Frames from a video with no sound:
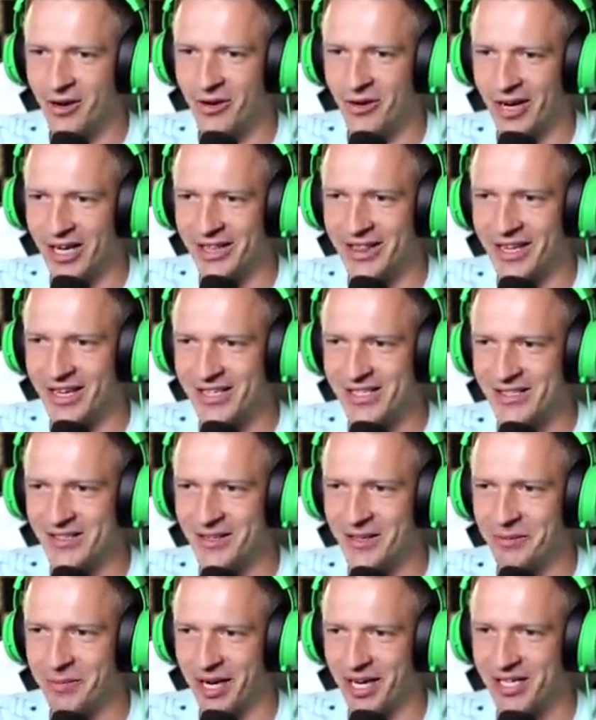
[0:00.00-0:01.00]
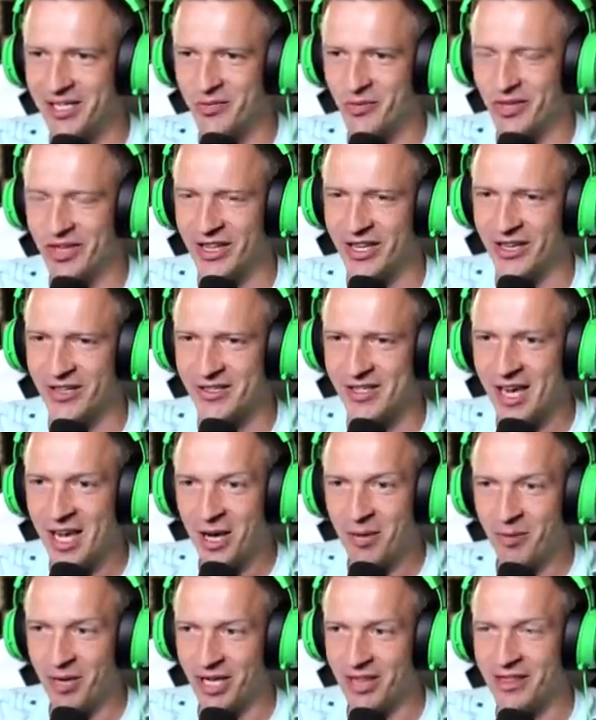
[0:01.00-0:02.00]
Right next to the bank's windows,
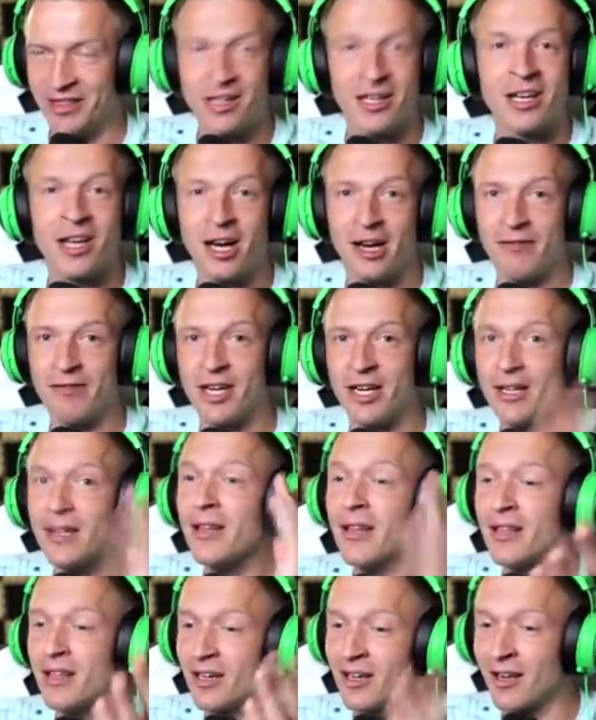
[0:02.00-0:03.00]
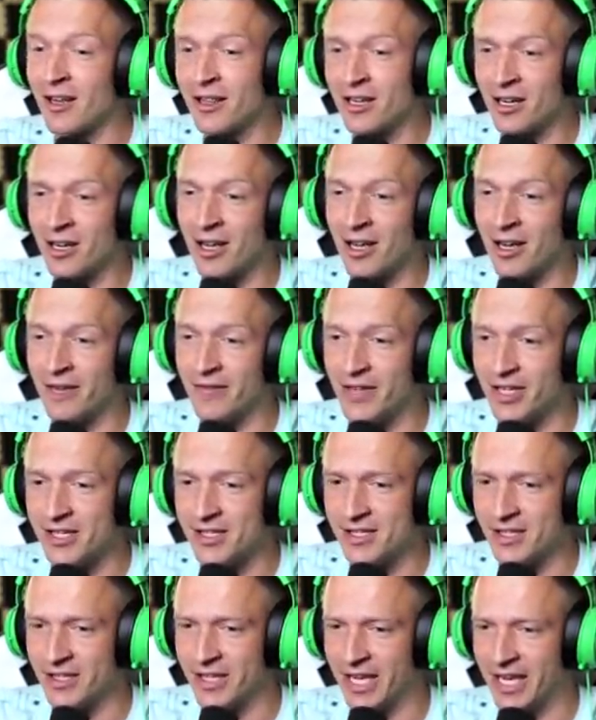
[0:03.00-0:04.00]
but they're covered. They're covered,
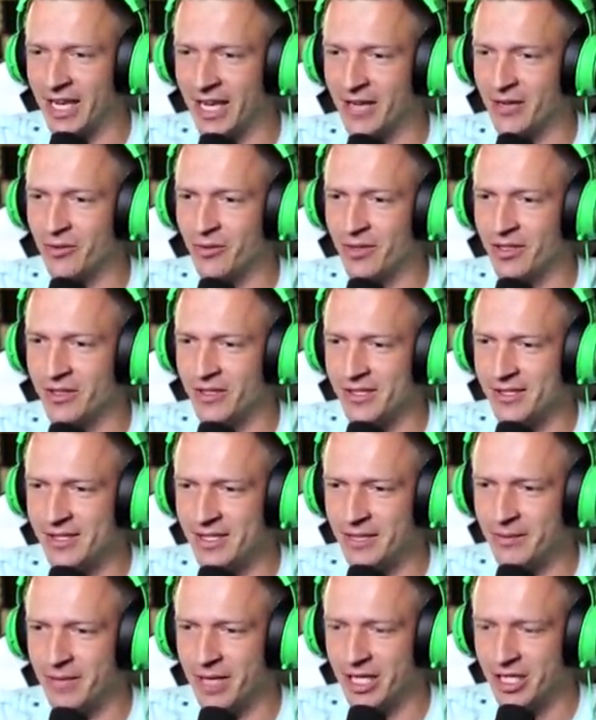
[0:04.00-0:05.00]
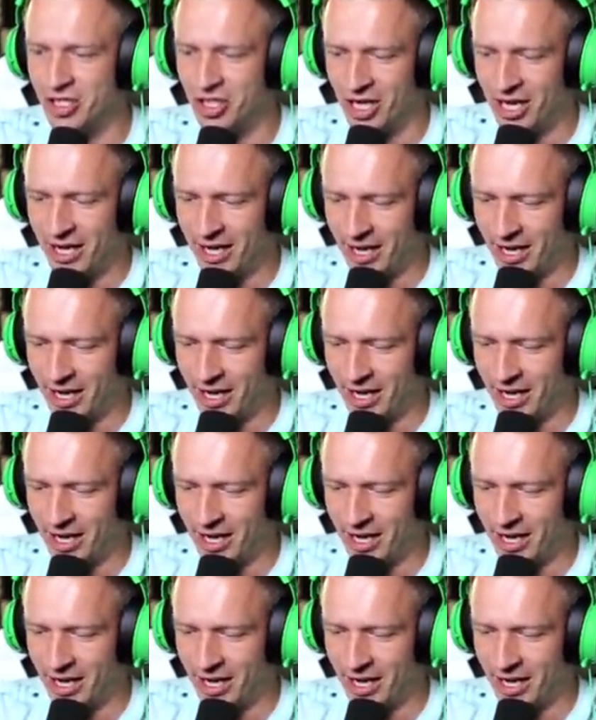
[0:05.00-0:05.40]
so they can't really see much.